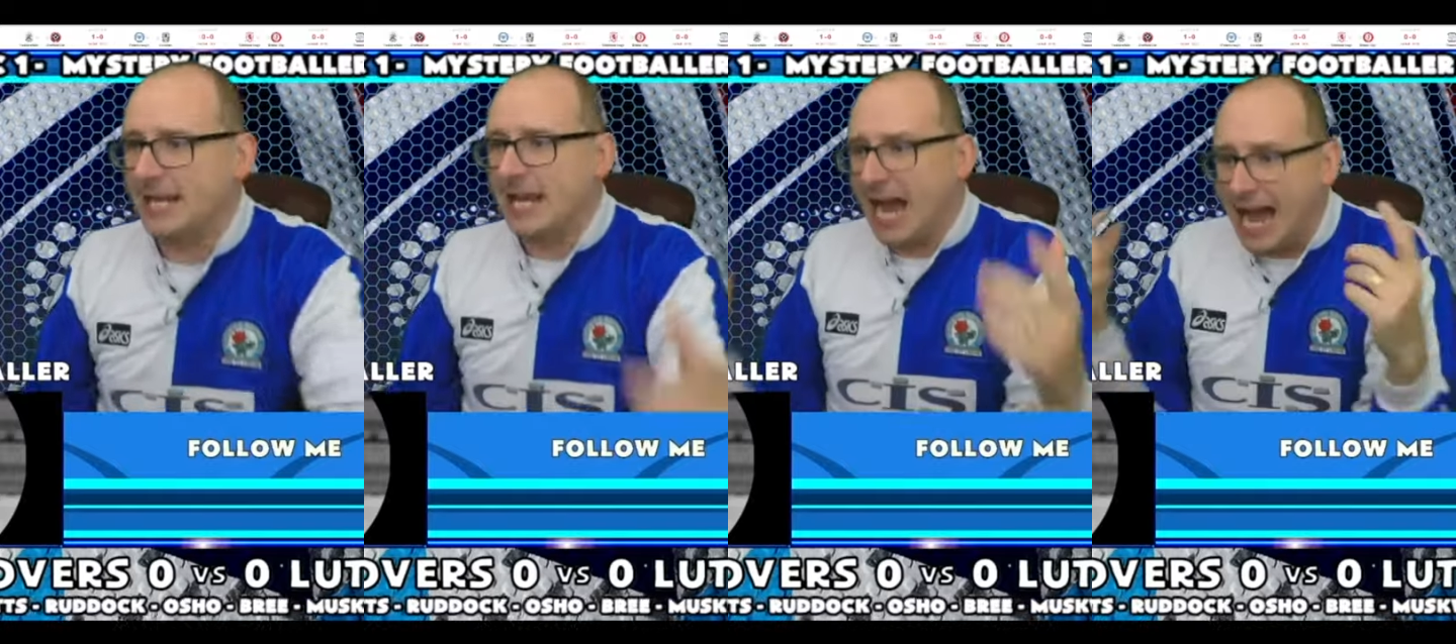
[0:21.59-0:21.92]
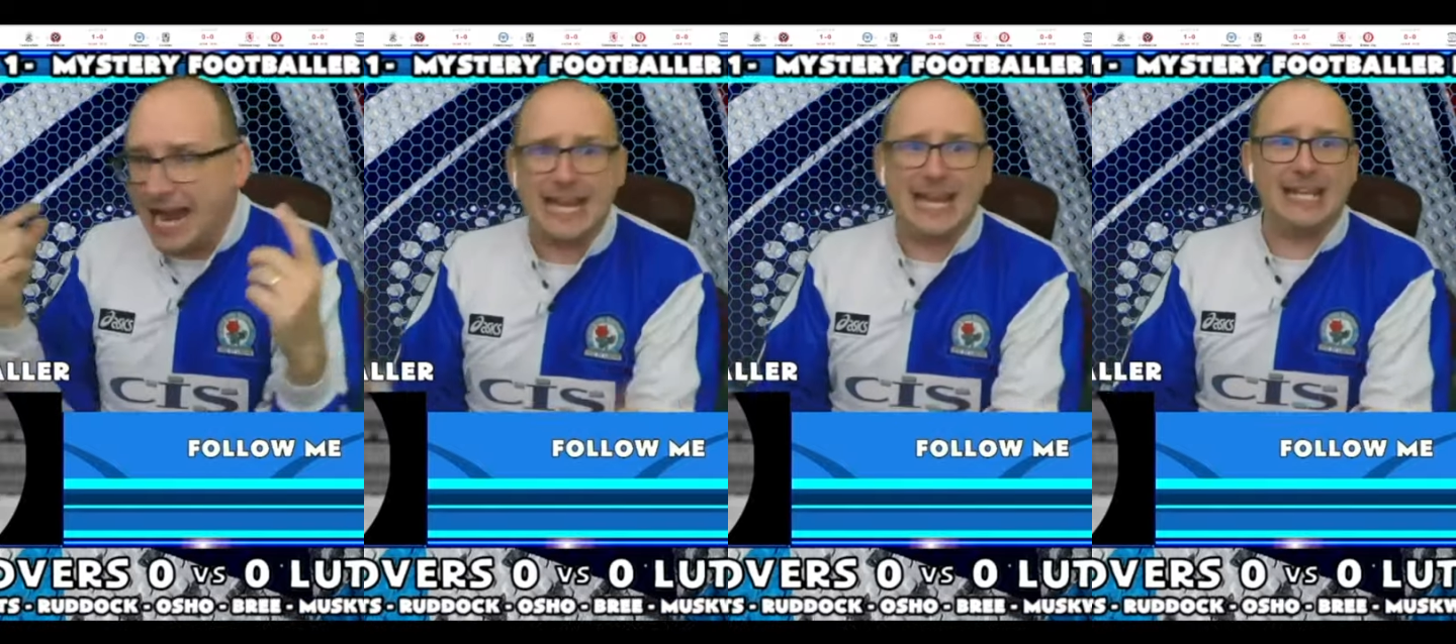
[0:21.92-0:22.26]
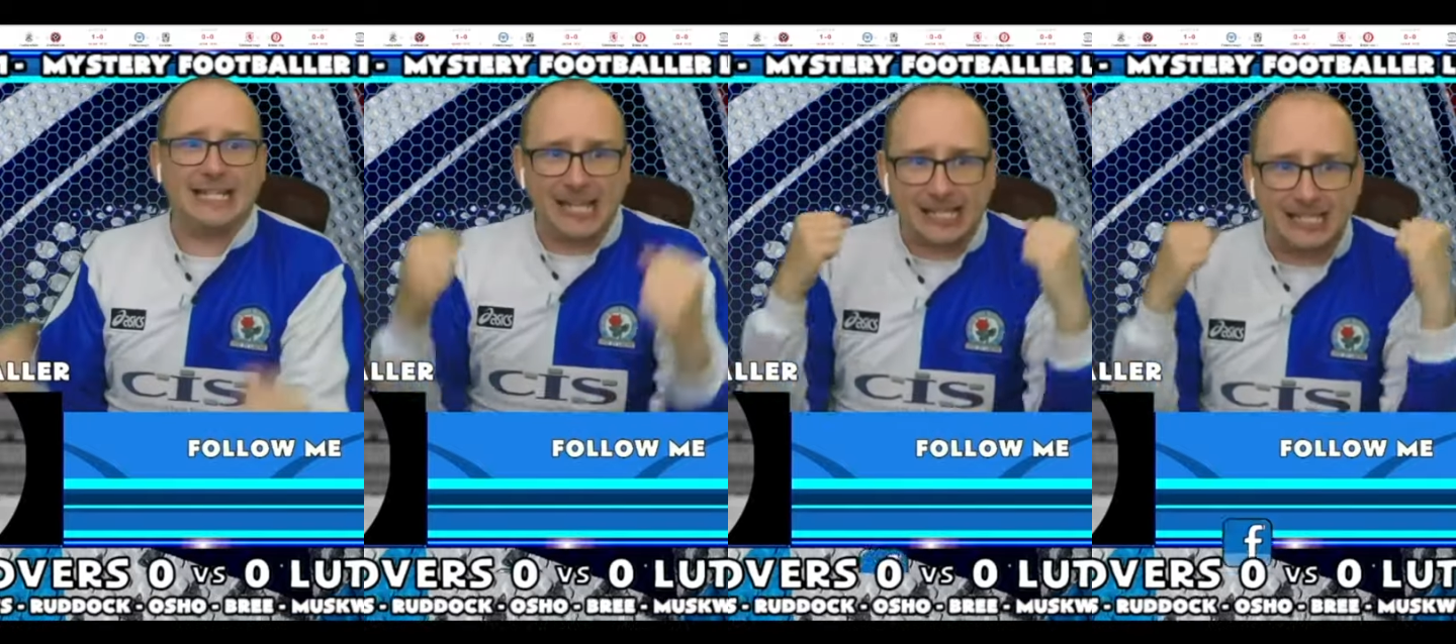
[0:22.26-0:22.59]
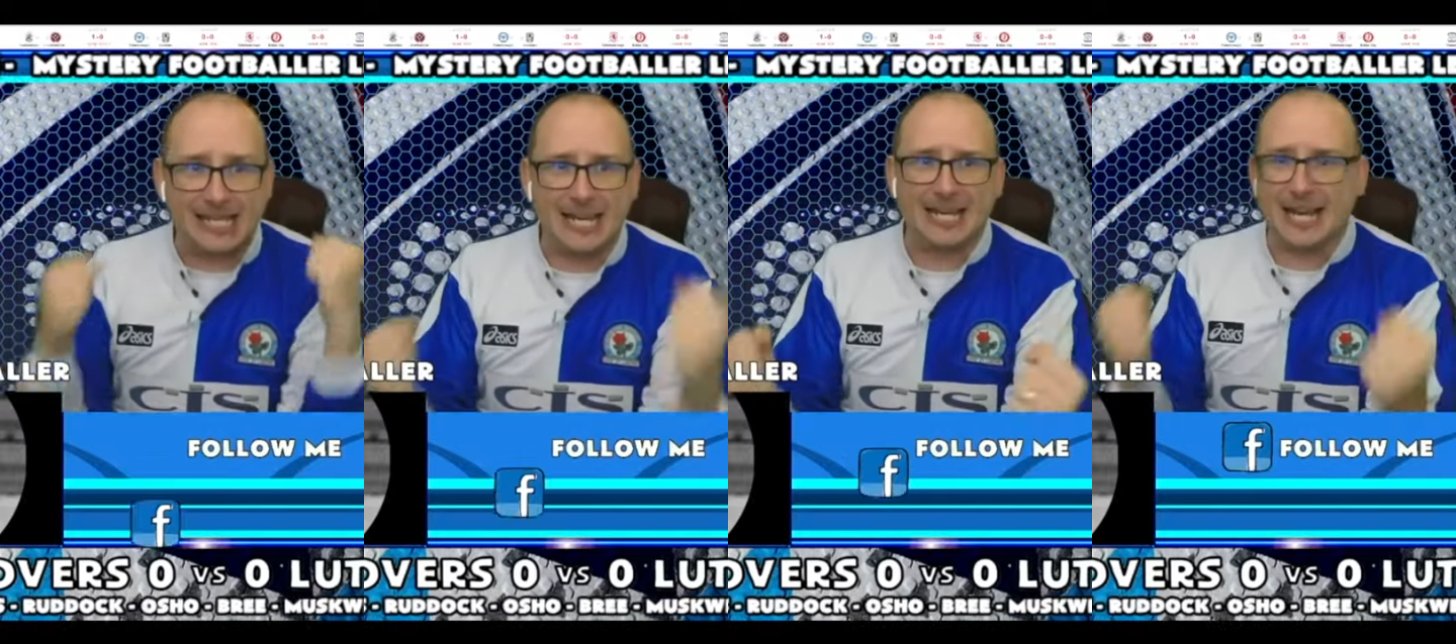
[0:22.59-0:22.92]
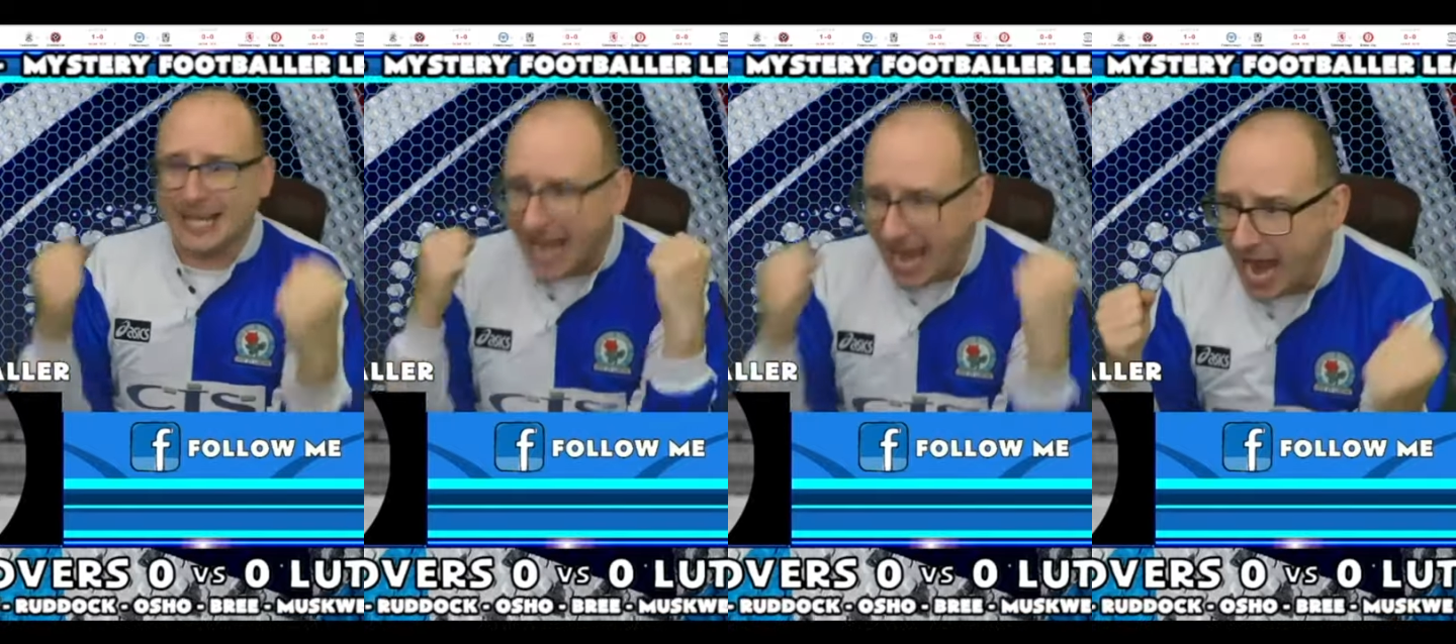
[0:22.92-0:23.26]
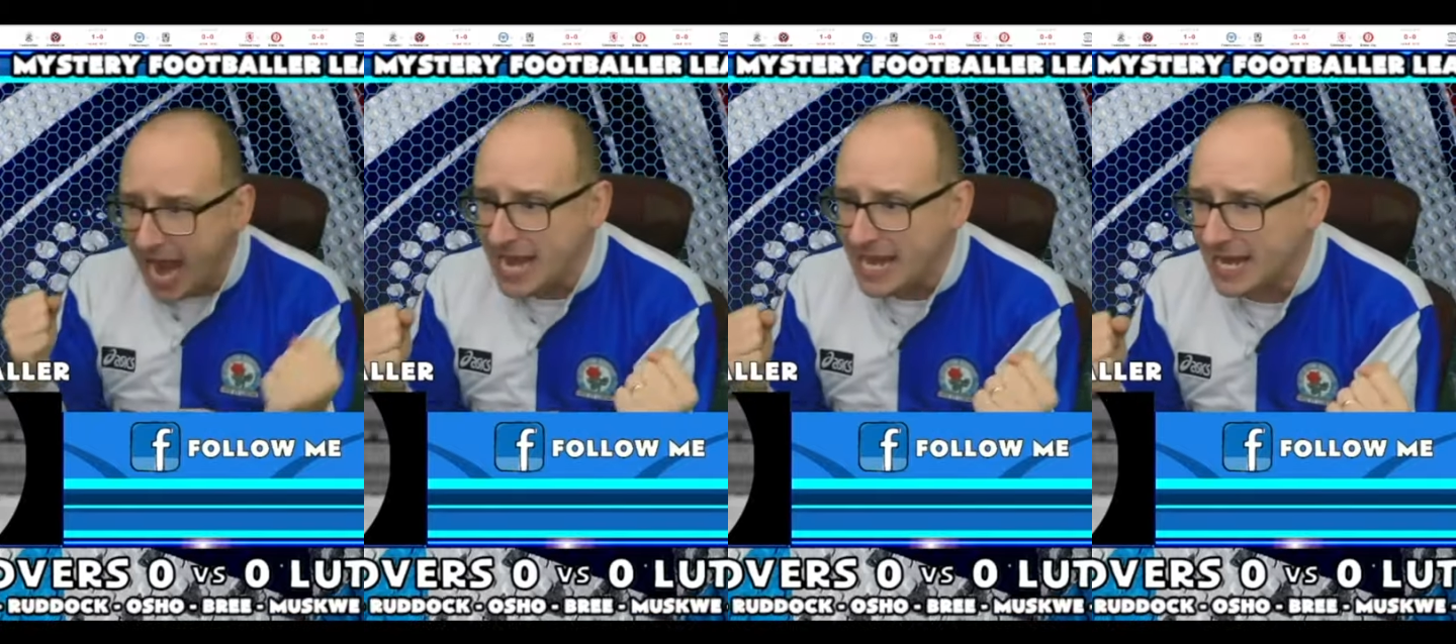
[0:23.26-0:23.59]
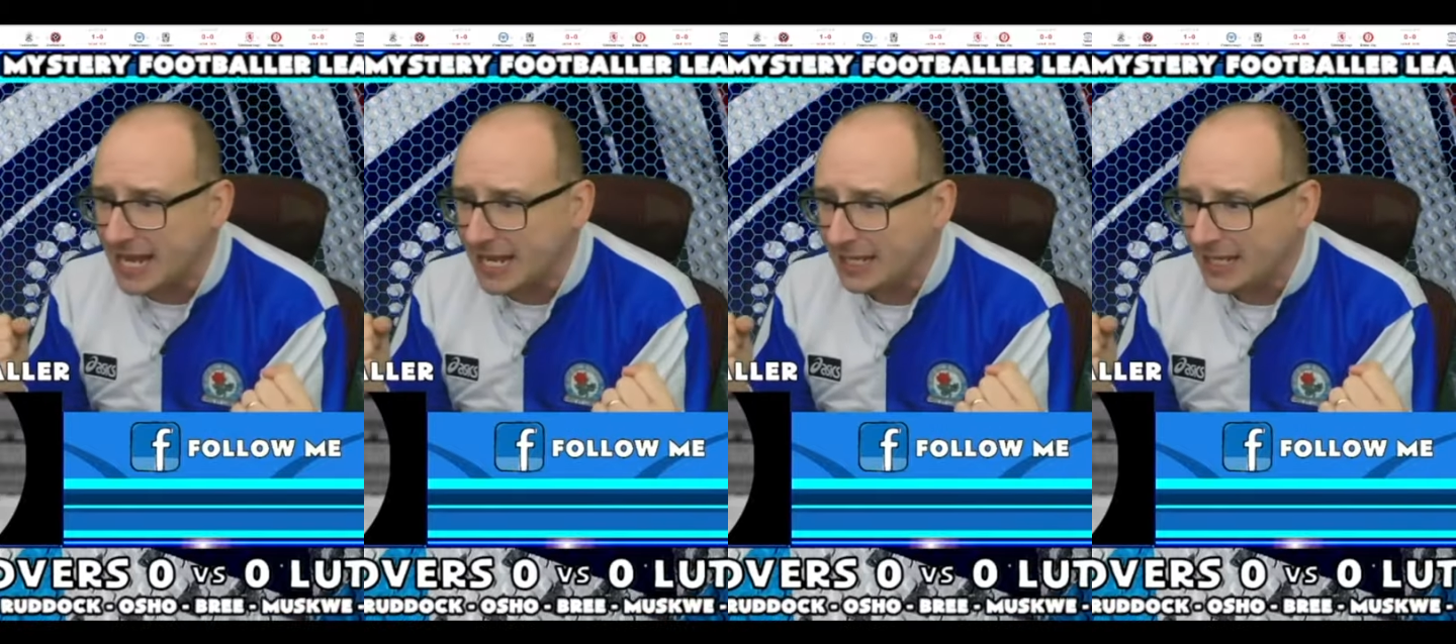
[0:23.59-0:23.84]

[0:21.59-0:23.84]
I need to see it again!